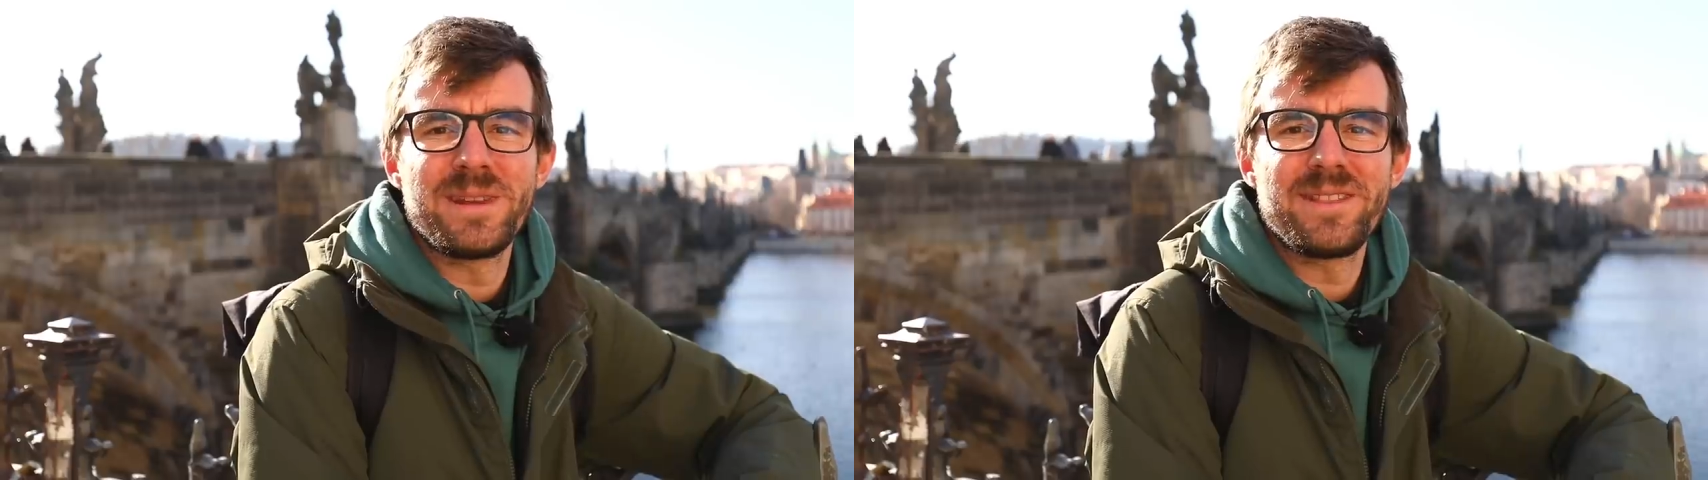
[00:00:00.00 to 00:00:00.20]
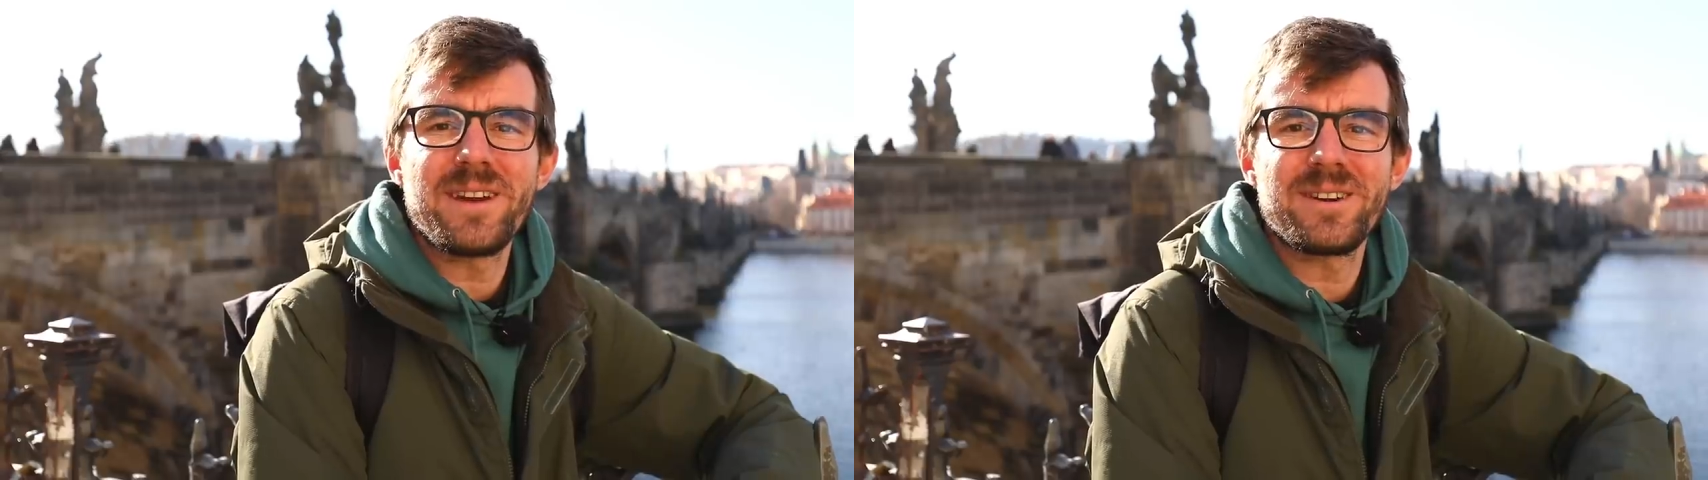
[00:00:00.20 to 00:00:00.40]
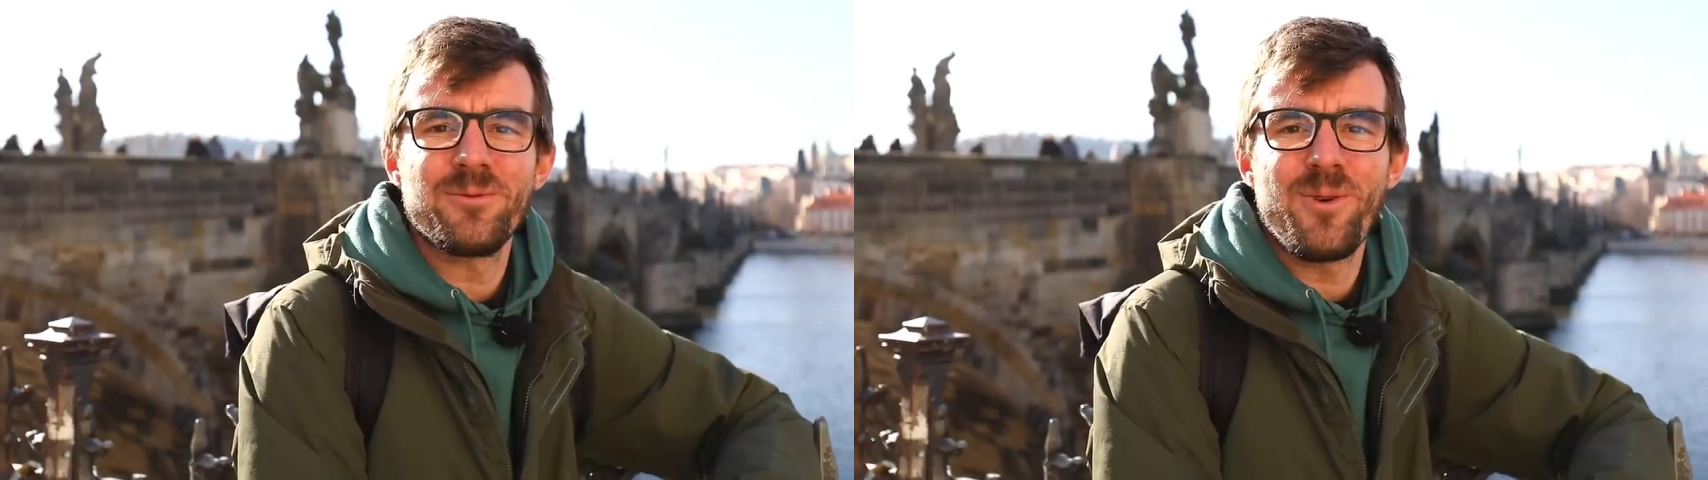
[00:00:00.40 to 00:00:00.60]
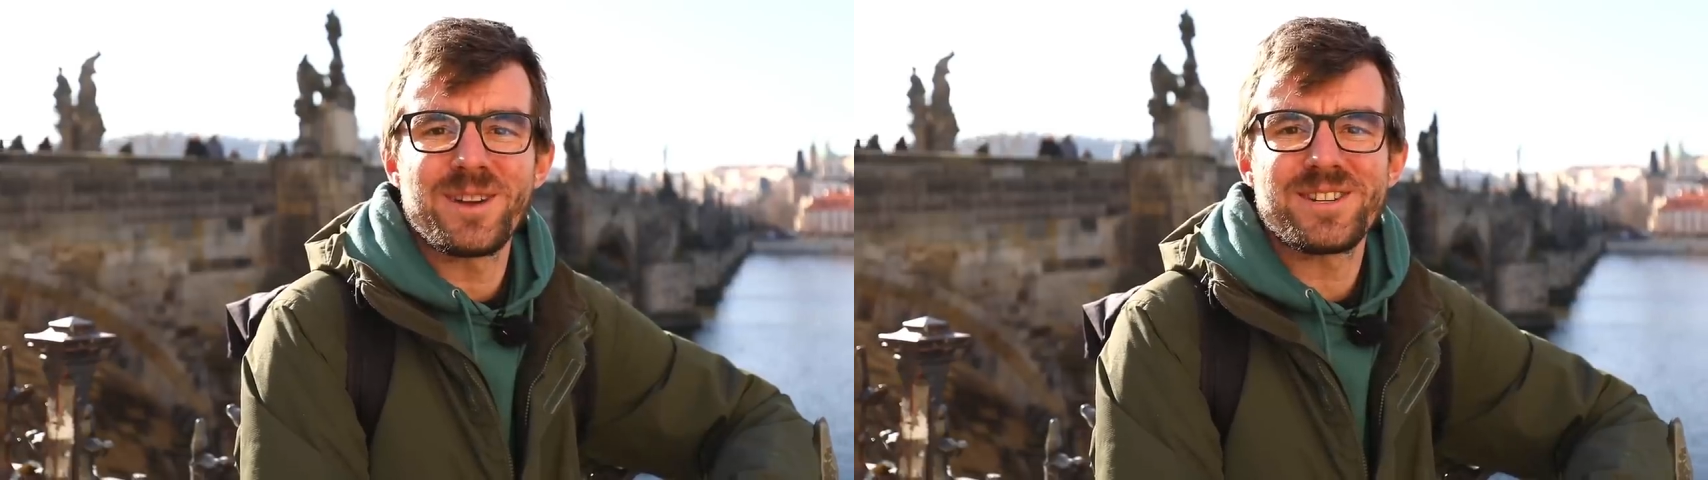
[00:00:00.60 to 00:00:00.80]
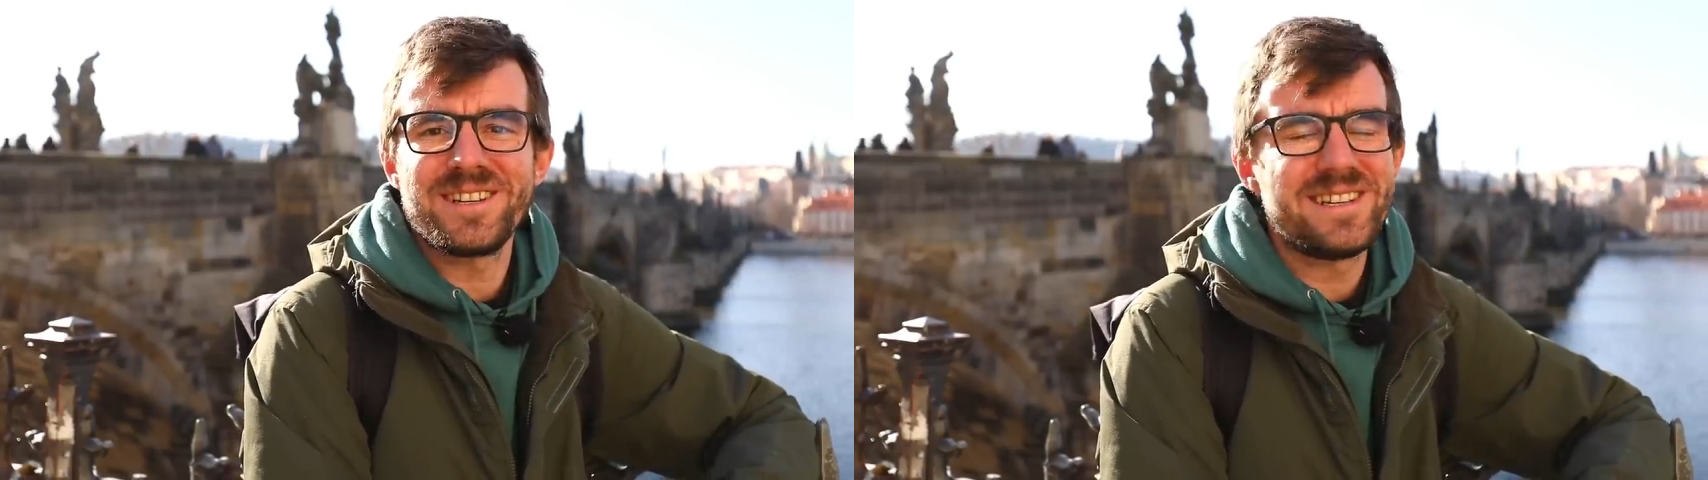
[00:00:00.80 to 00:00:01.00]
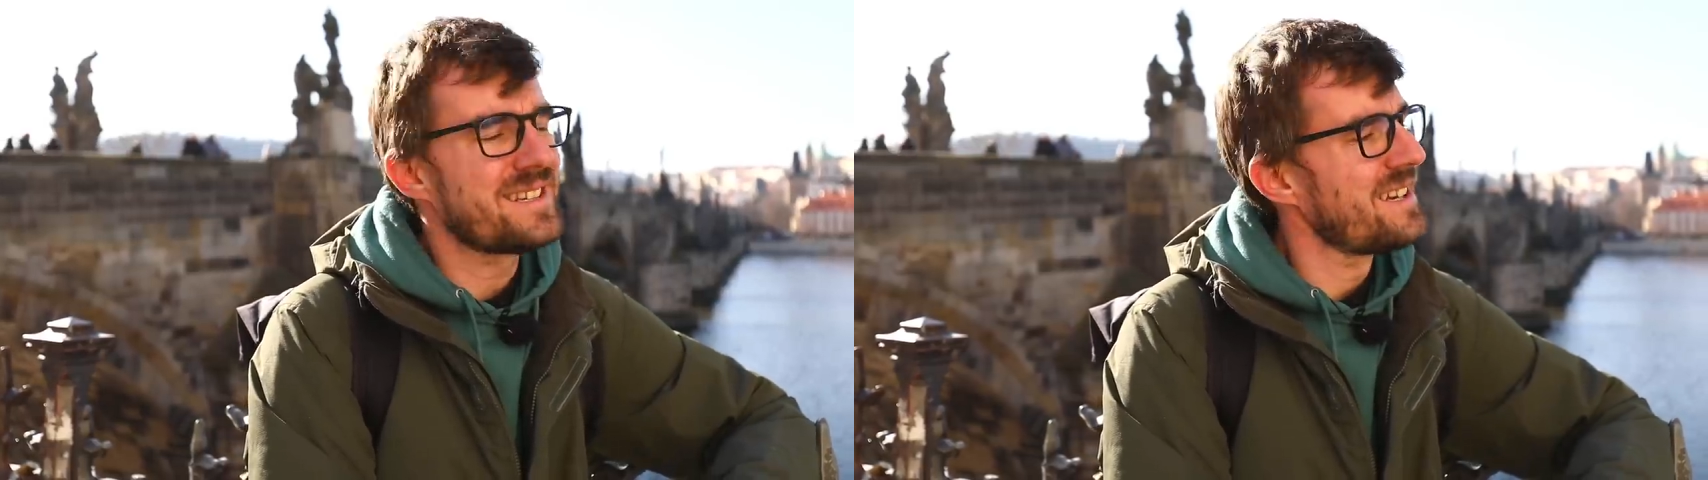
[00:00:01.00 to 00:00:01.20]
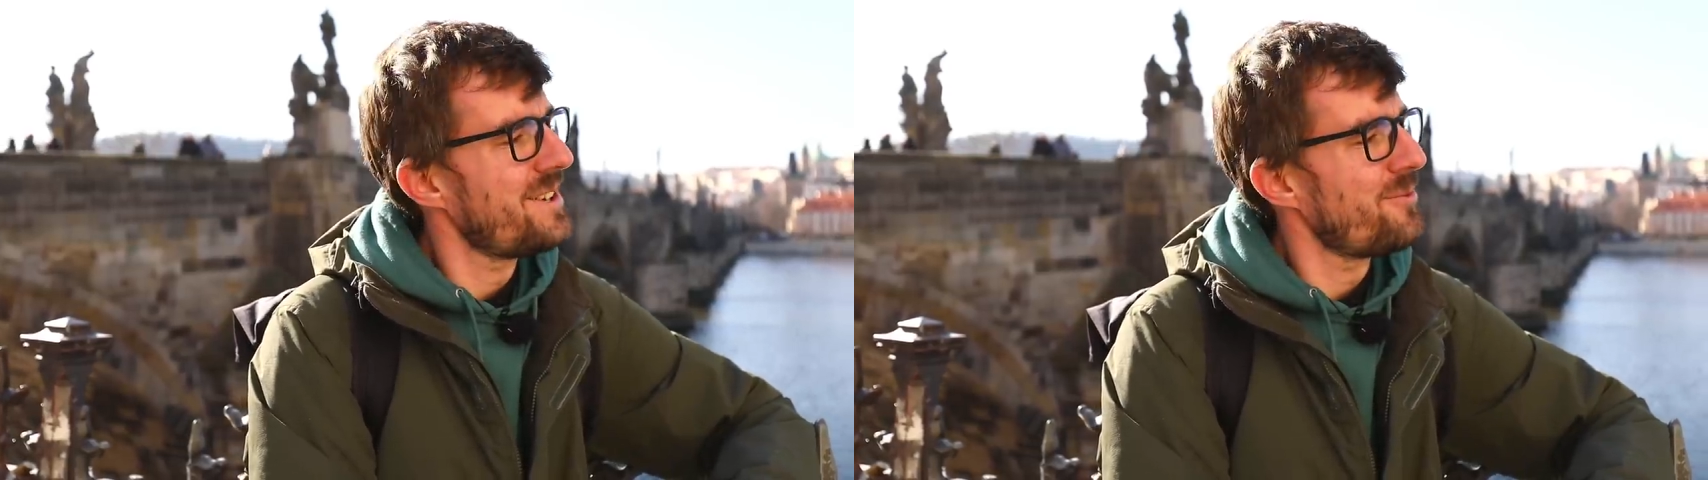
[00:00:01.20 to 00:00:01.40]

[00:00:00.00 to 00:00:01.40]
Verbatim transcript: be there watching it